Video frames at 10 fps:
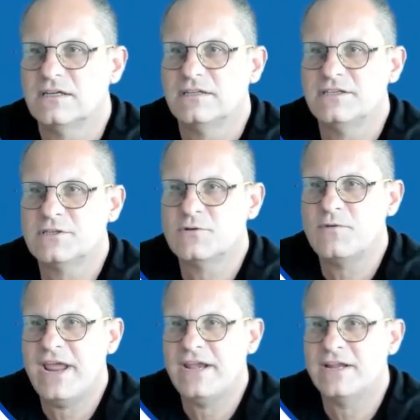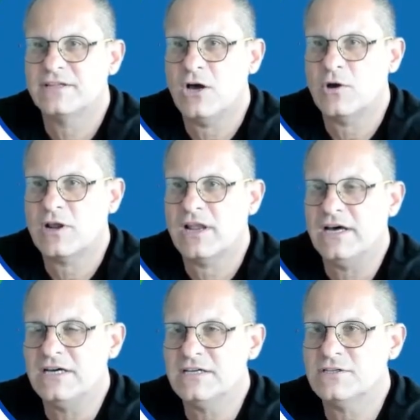This created our
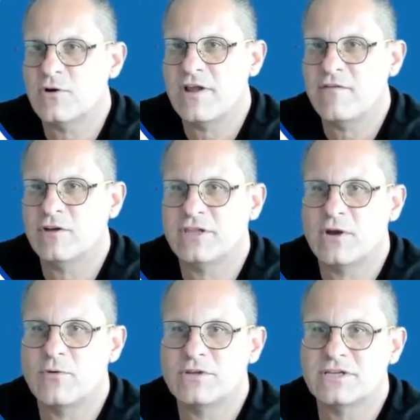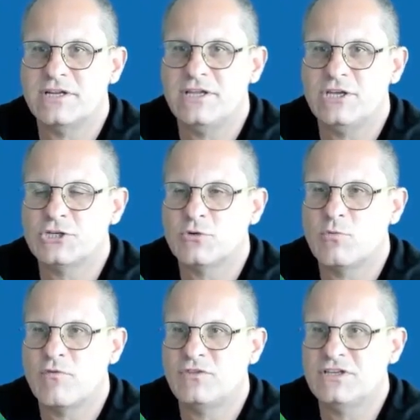class. However, there is an issue
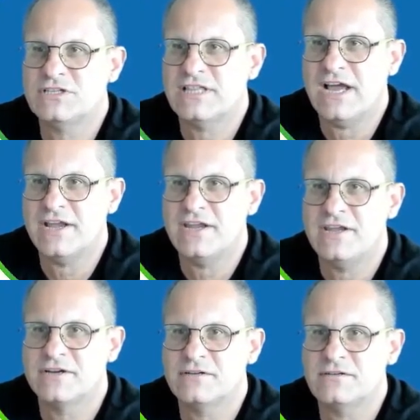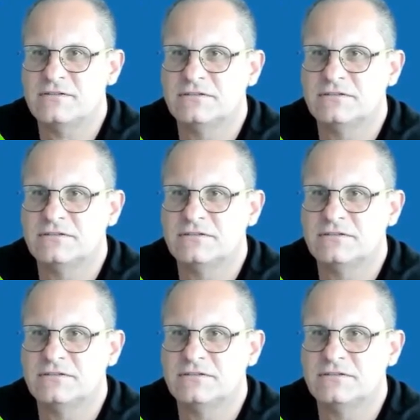with this line here.